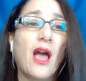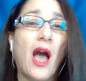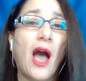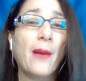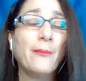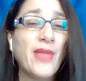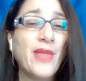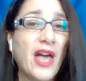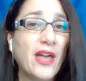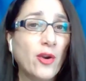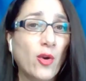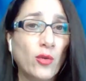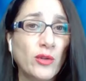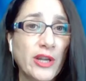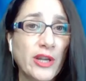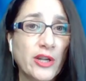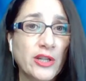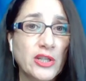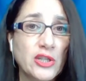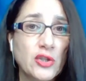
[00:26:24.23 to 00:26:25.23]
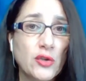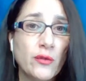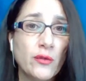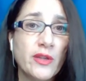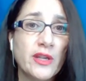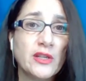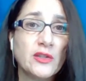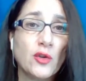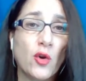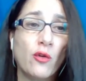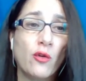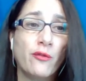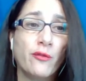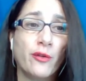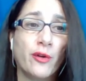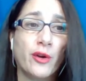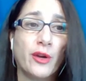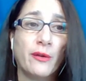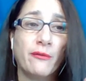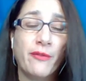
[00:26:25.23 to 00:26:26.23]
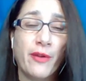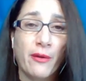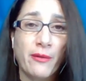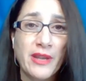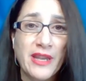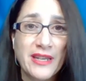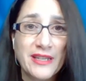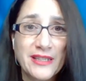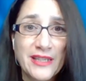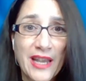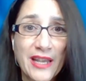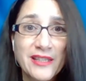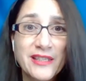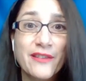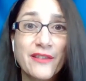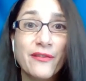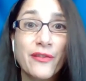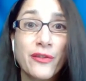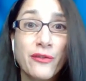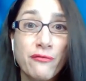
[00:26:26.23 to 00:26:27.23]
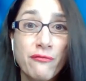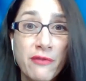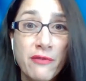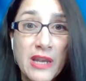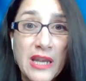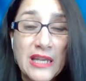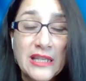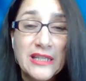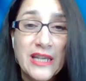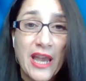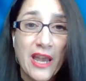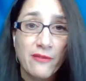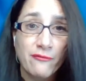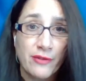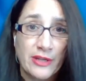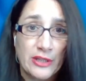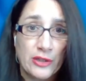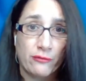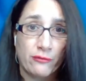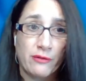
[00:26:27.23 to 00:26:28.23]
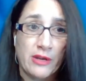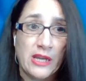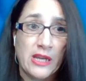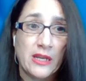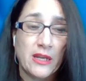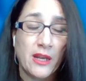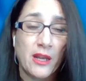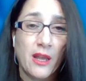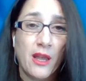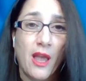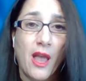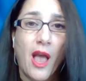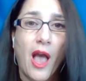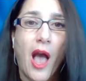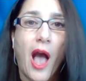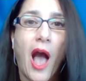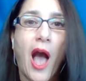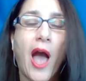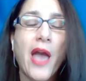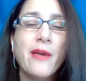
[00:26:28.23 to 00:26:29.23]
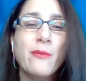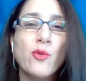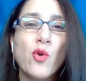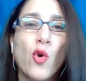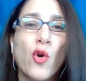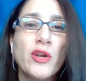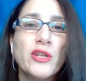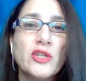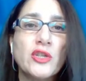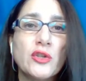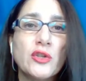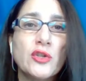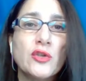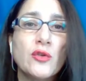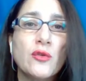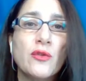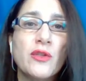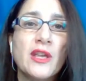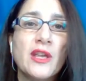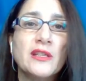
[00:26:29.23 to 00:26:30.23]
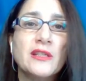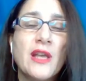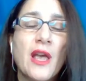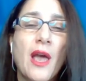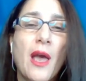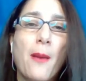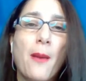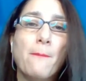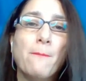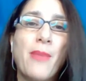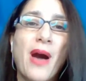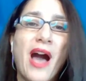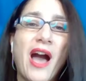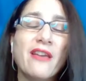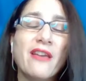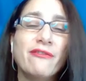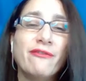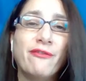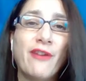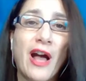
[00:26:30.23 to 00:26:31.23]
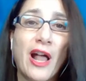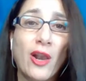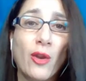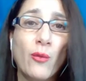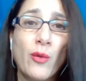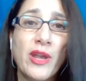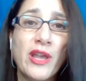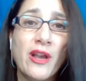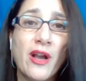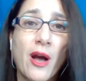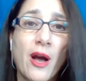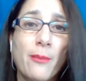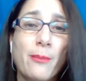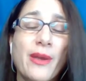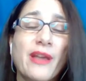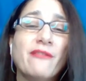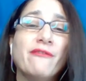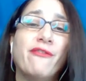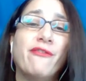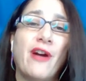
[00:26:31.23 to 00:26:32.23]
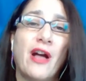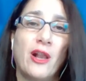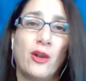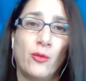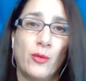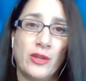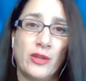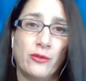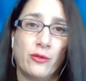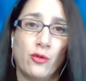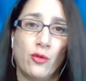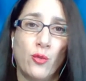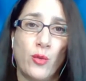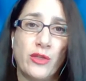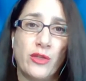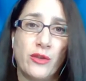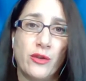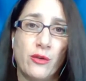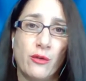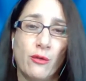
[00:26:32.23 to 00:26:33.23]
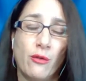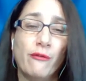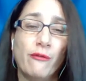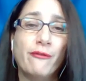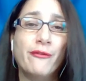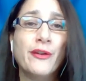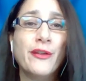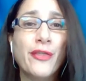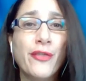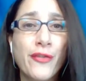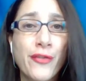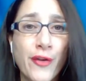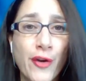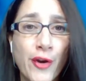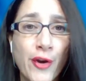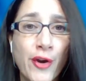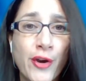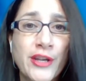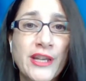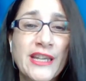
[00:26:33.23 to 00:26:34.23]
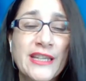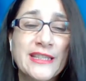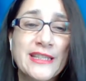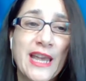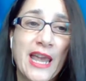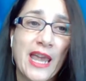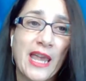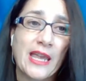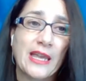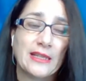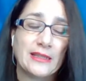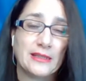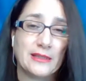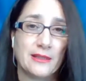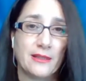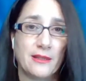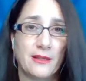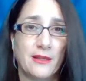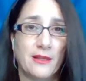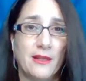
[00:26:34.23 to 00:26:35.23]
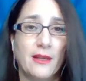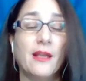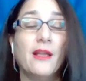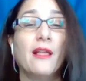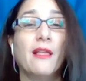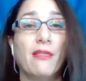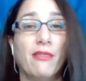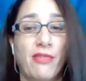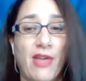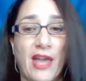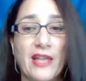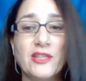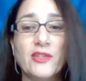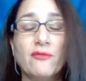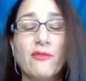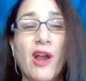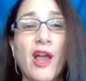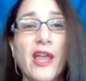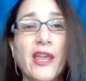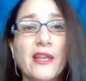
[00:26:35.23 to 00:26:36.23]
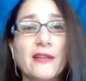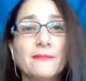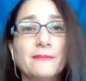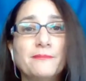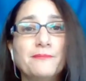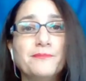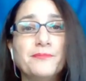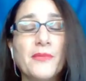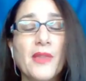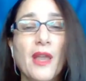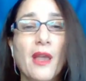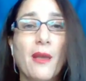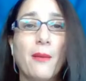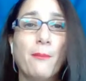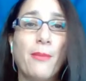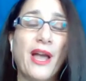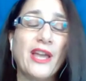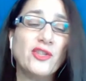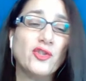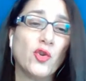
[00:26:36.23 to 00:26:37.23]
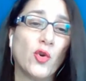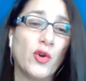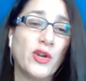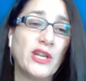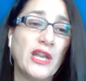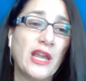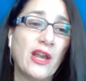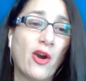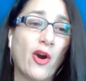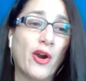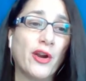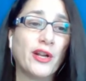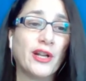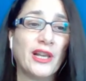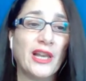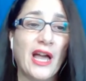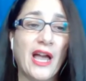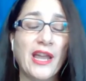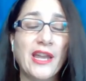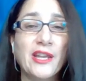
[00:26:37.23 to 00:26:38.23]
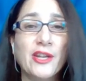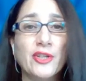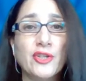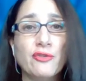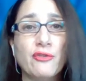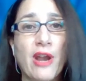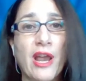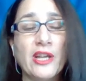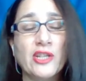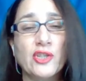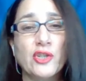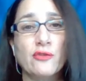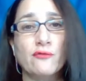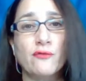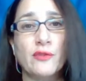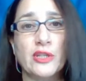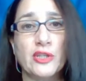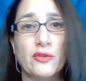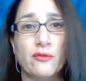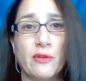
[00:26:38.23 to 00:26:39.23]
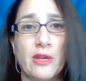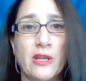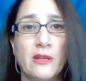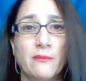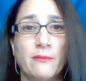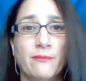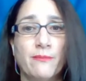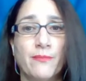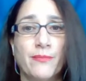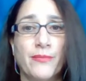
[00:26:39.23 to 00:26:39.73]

I'm not only going to do this over a very intensive 3-day retreat, I am going to do this by following up and following through with you for 30 days. That's right. By joining our client attraction retreat,